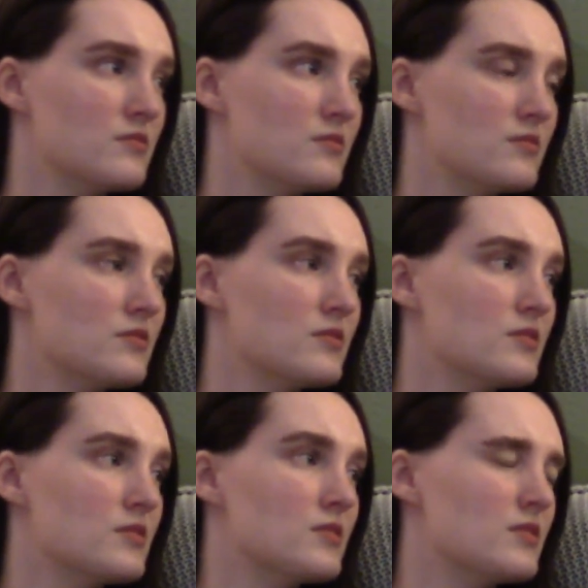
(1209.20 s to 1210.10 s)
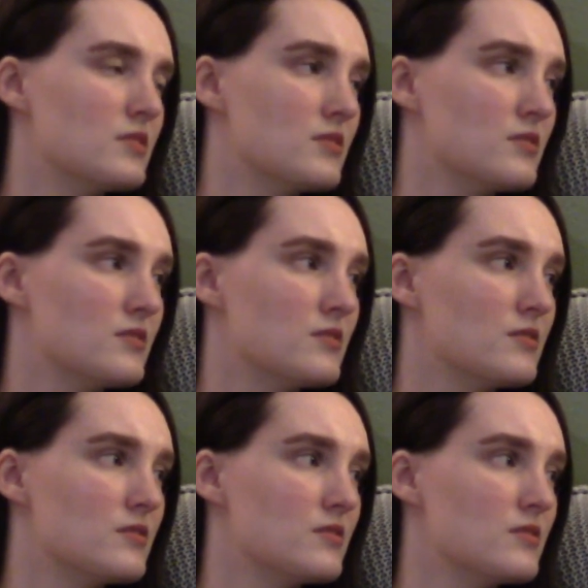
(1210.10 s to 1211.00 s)

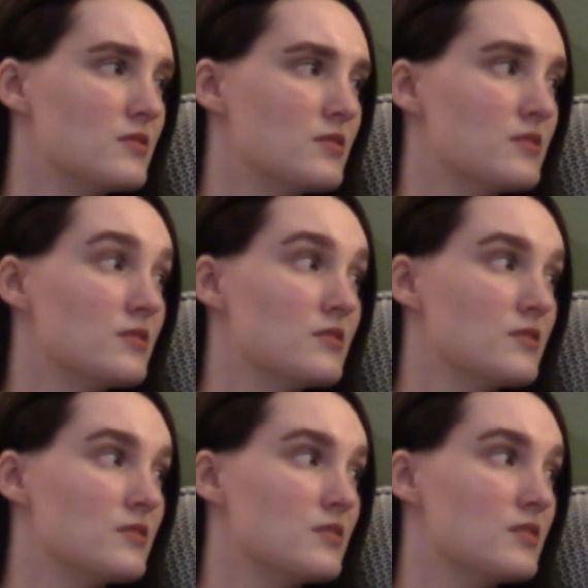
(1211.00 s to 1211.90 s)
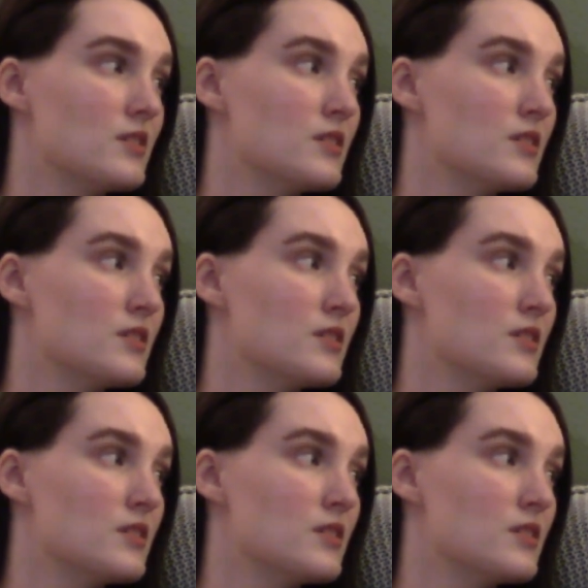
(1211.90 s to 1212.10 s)
No words are spoken by the person on screen.